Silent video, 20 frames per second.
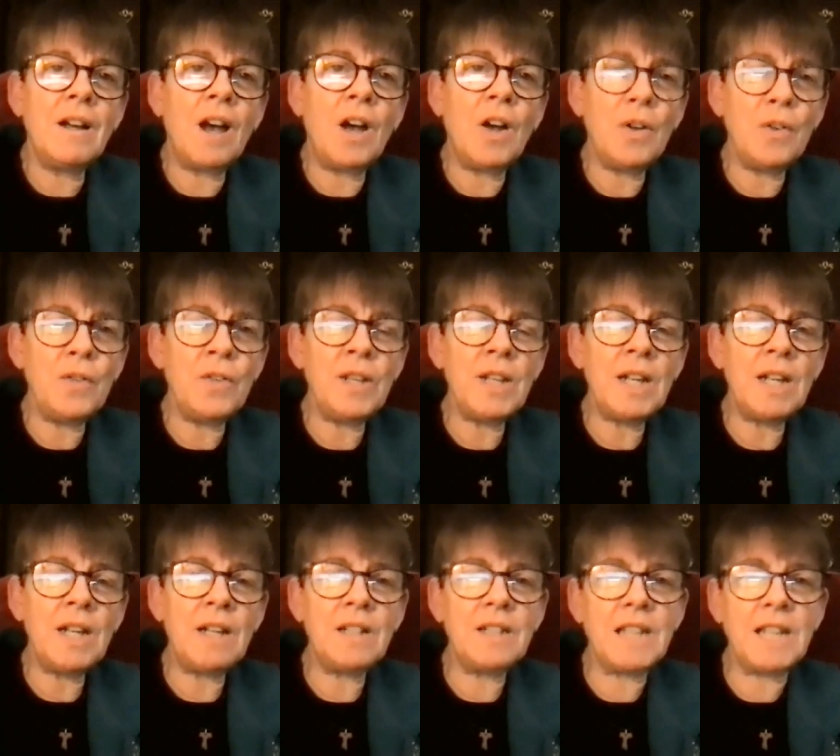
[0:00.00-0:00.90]
Over the
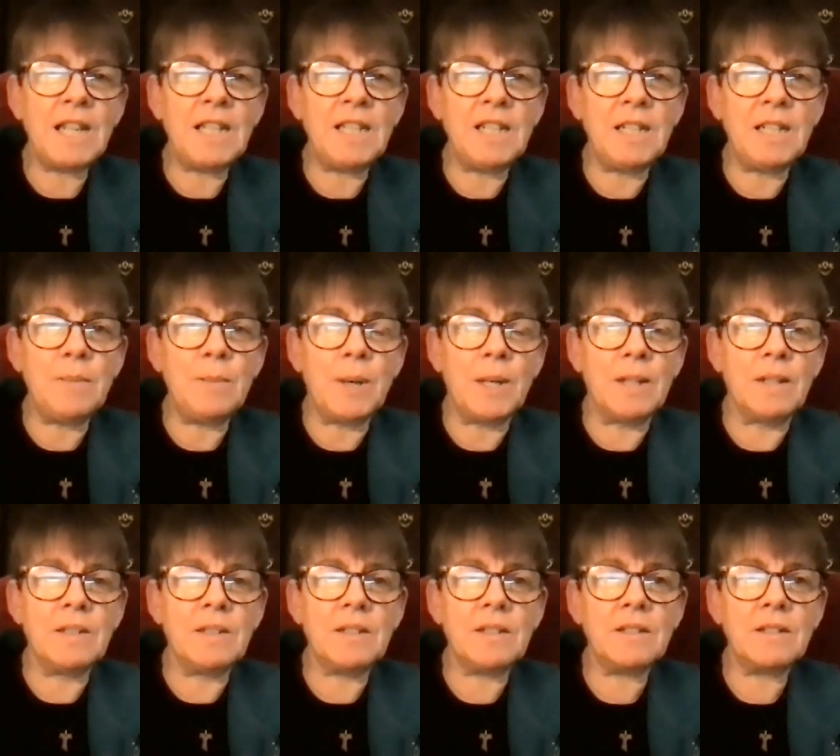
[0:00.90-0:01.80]
last 18
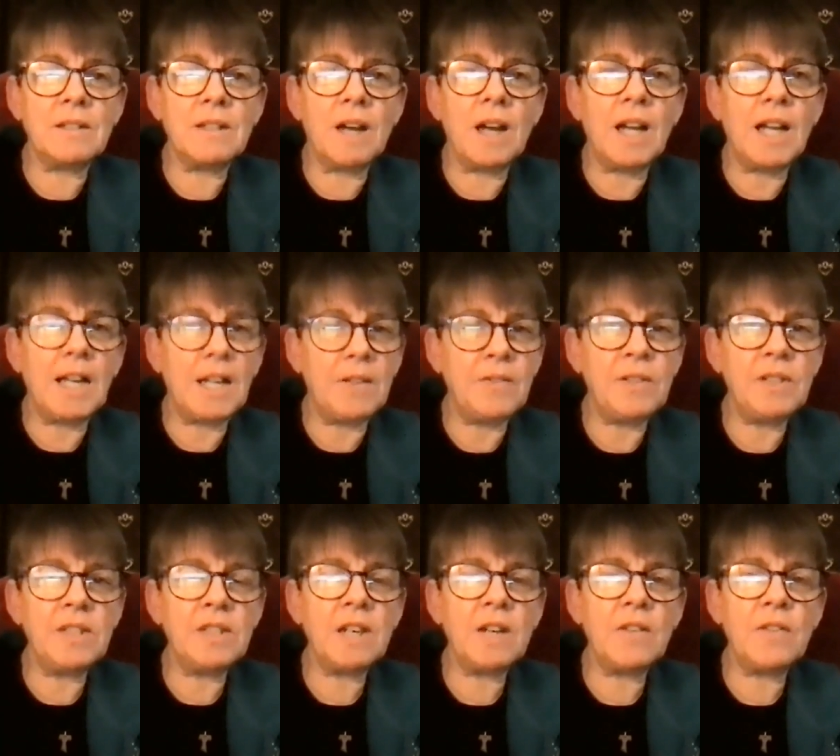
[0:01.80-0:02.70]
months, I have
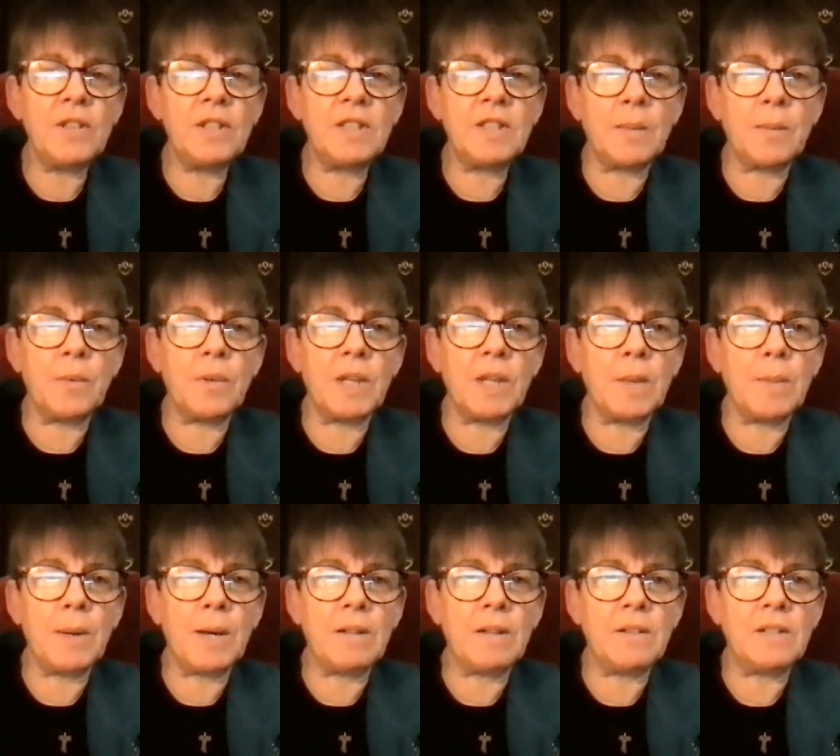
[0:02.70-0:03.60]
discovered something
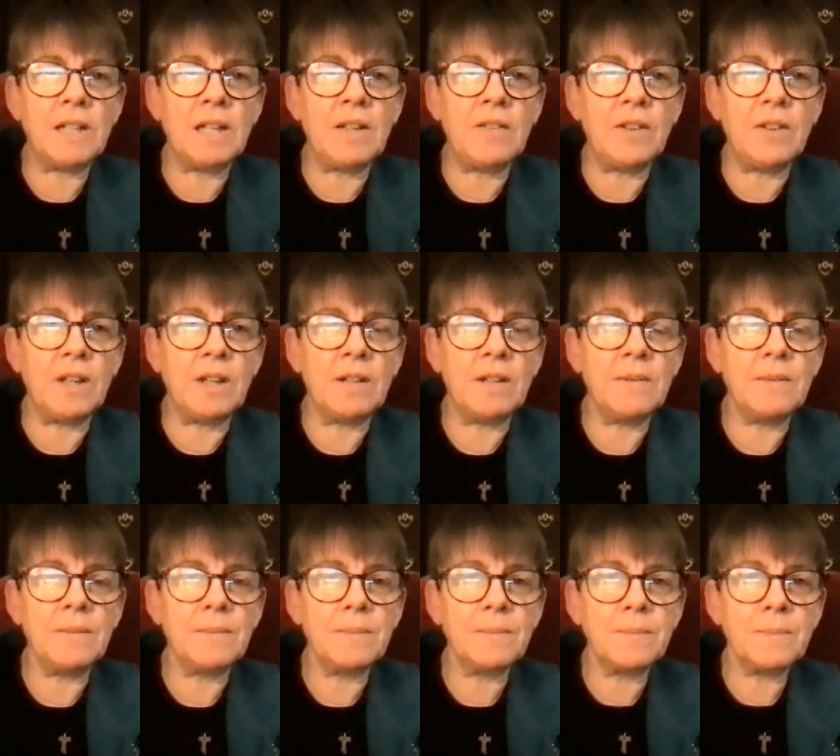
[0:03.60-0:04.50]
about Olivia.
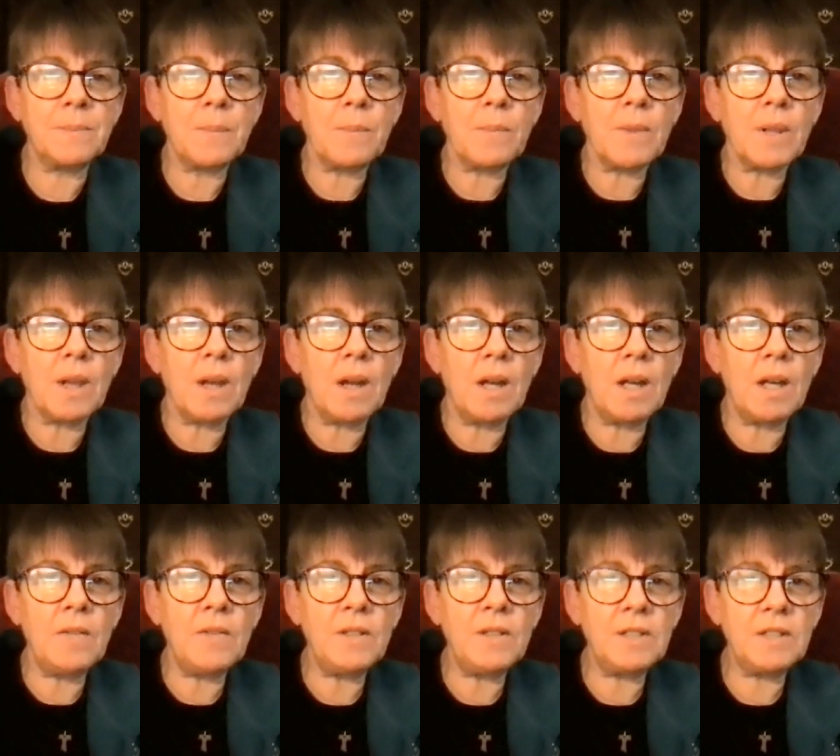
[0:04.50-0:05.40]
I
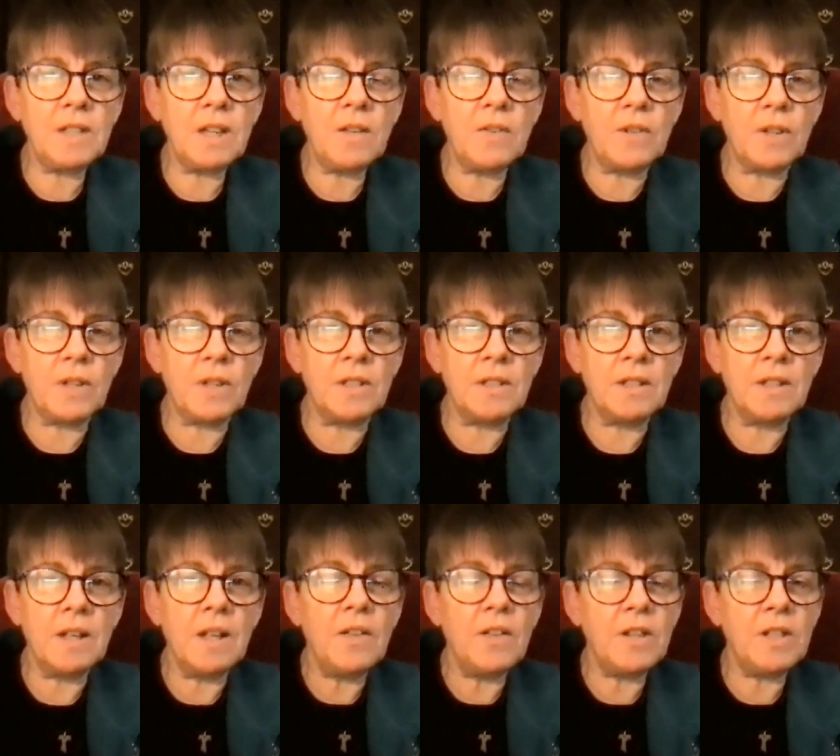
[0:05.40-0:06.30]
have discovered
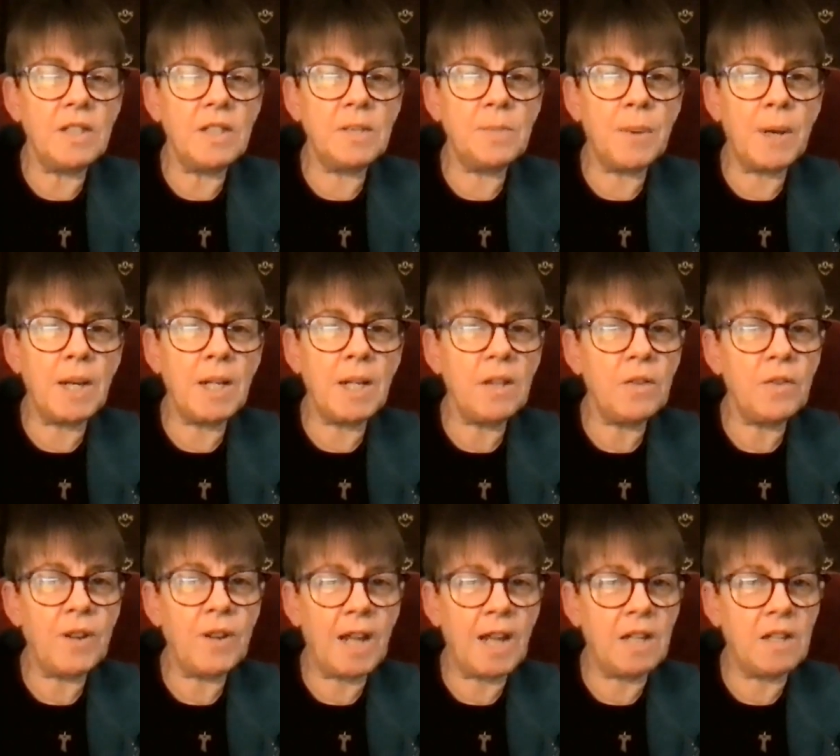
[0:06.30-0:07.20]
that despite the
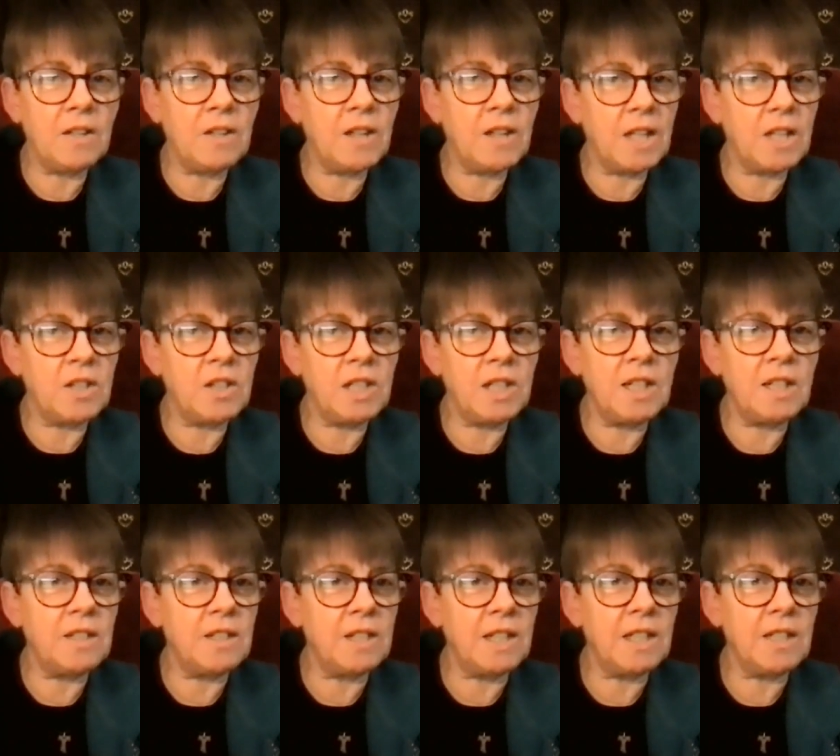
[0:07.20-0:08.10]
fact that she
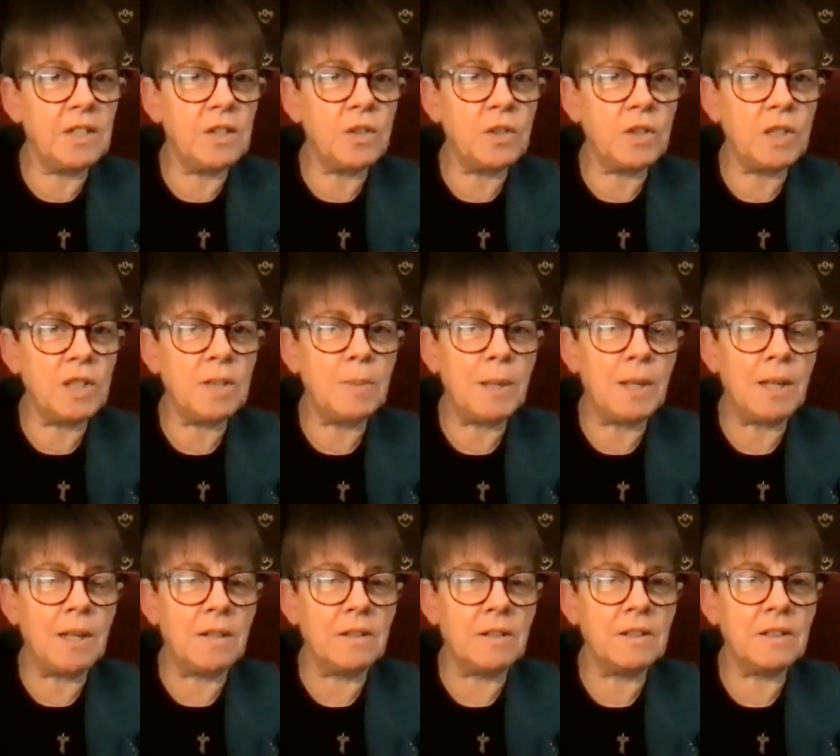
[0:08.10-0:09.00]
is an exotic
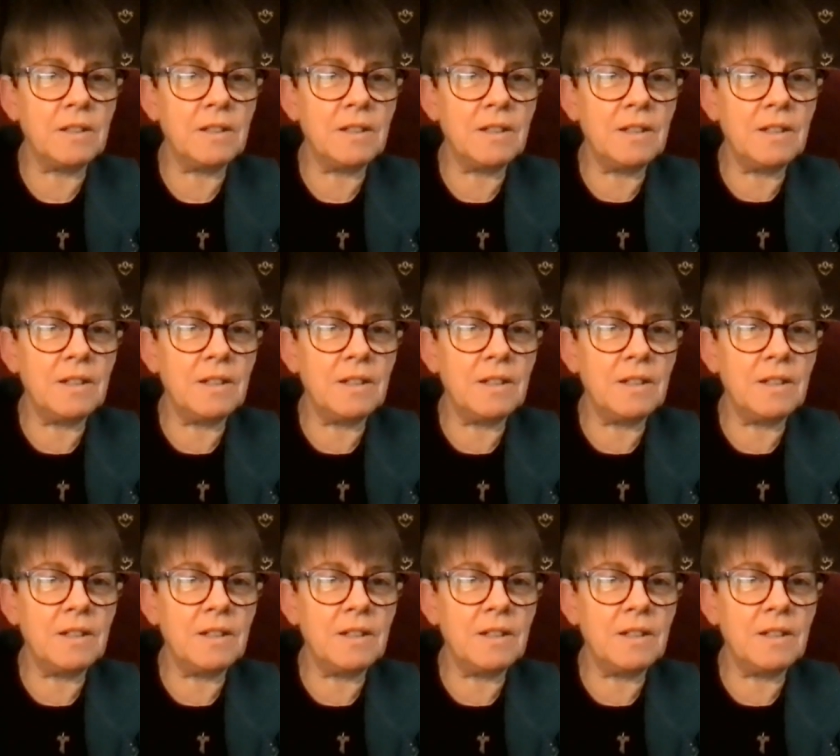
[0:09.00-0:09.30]
plant,